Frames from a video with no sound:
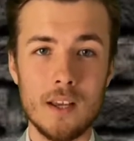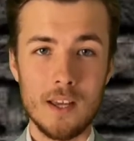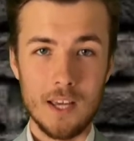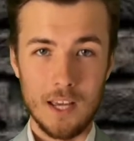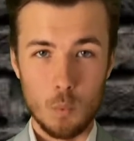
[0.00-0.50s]

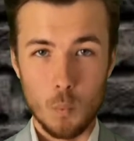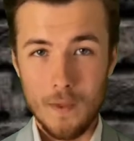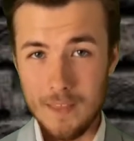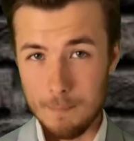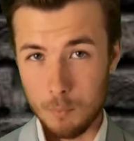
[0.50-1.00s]
and when
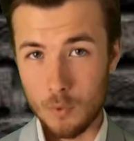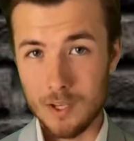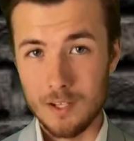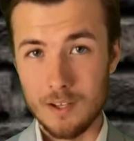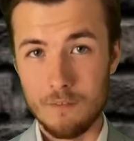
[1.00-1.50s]
that point
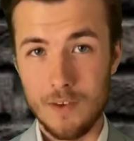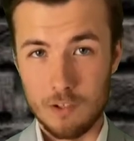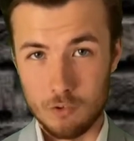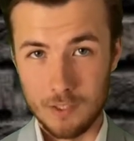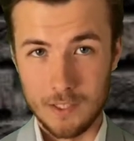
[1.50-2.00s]

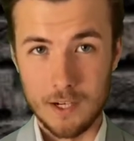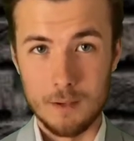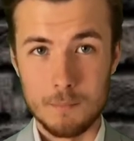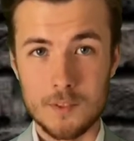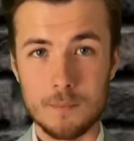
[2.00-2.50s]
eventually
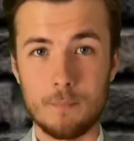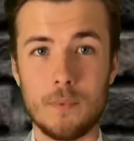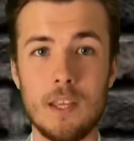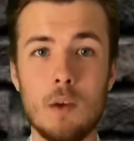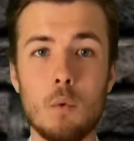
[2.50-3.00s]
comes,
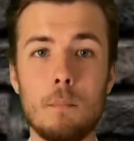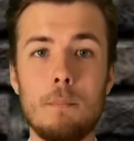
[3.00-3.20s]
it will